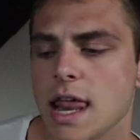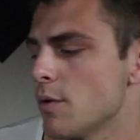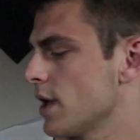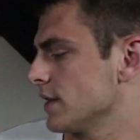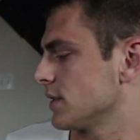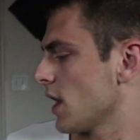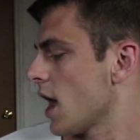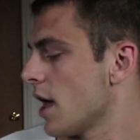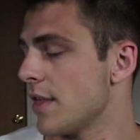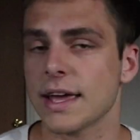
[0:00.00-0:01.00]
Anyways,
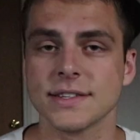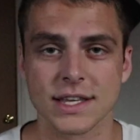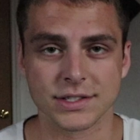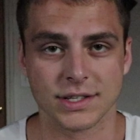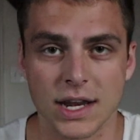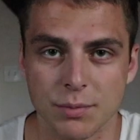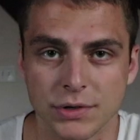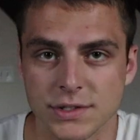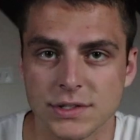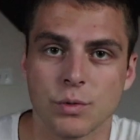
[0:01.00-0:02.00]
I guess that kind of
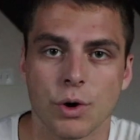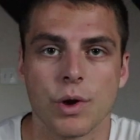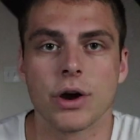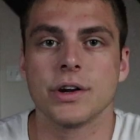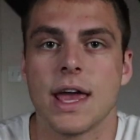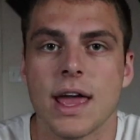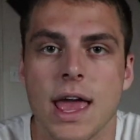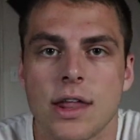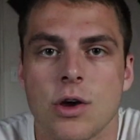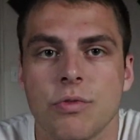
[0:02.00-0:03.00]
brings us to where we are today,
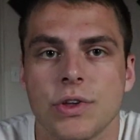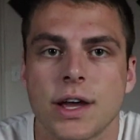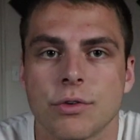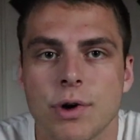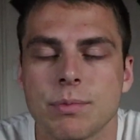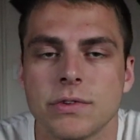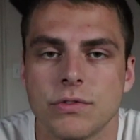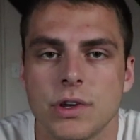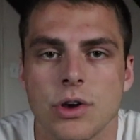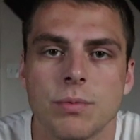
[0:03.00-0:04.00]
and hopefully I can wrap this
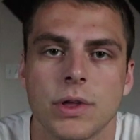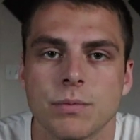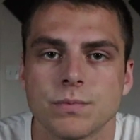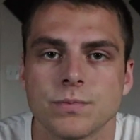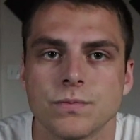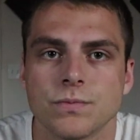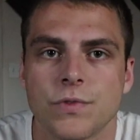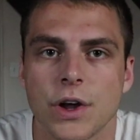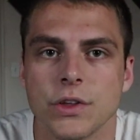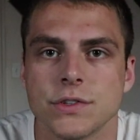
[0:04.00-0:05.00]
video up like
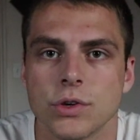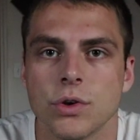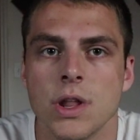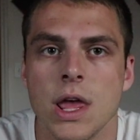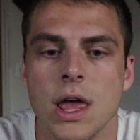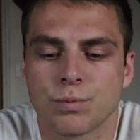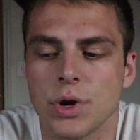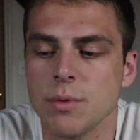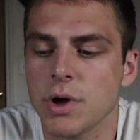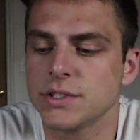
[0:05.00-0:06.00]
fairly soon.
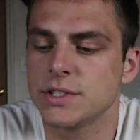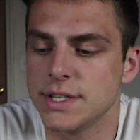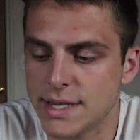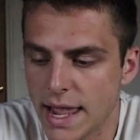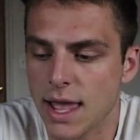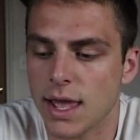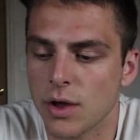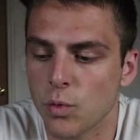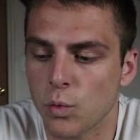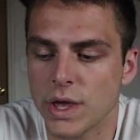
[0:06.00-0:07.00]
Pretty much
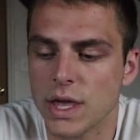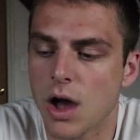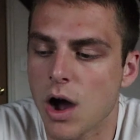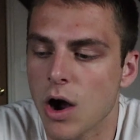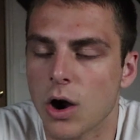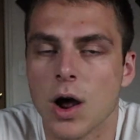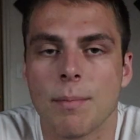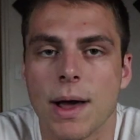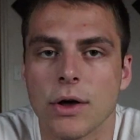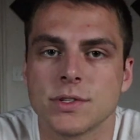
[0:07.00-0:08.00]
today, we are
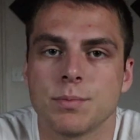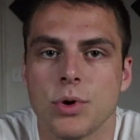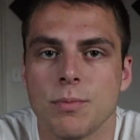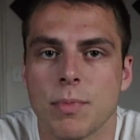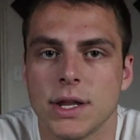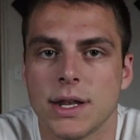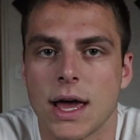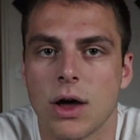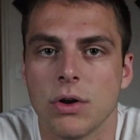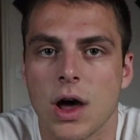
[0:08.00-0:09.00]
about to put money
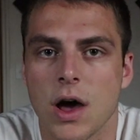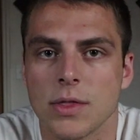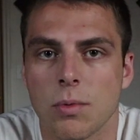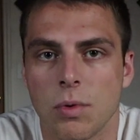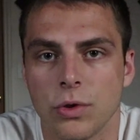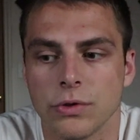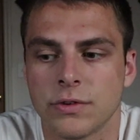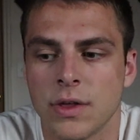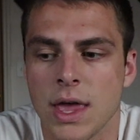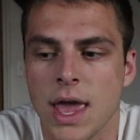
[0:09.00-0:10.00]
down on the
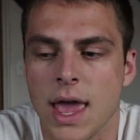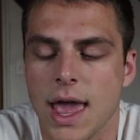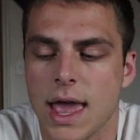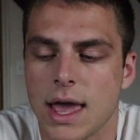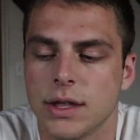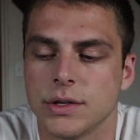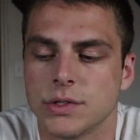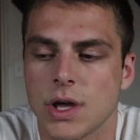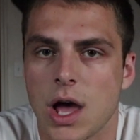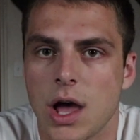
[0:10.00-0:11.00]
molds
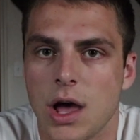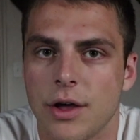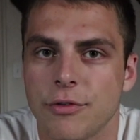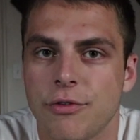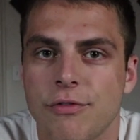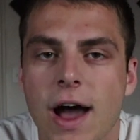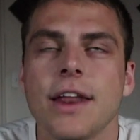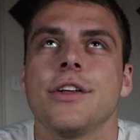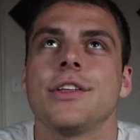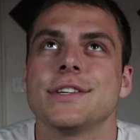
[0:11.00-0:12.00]
and
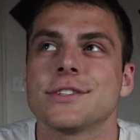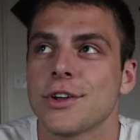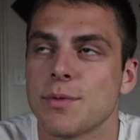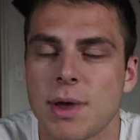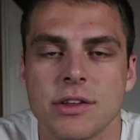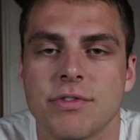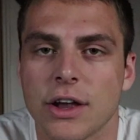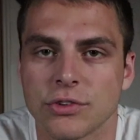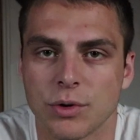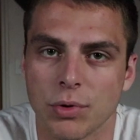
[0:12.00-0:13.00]
finally start the
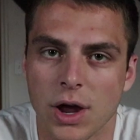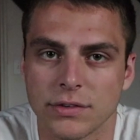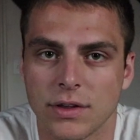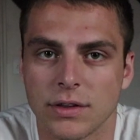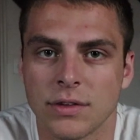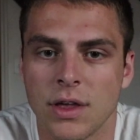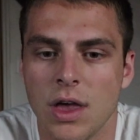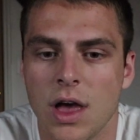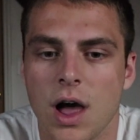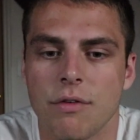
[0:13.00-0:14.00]
manufacturing process
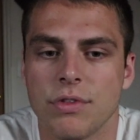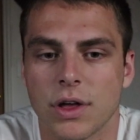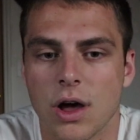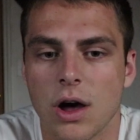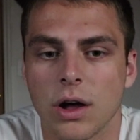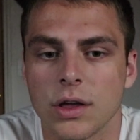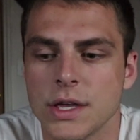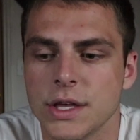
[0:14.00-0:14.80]
of the Kong.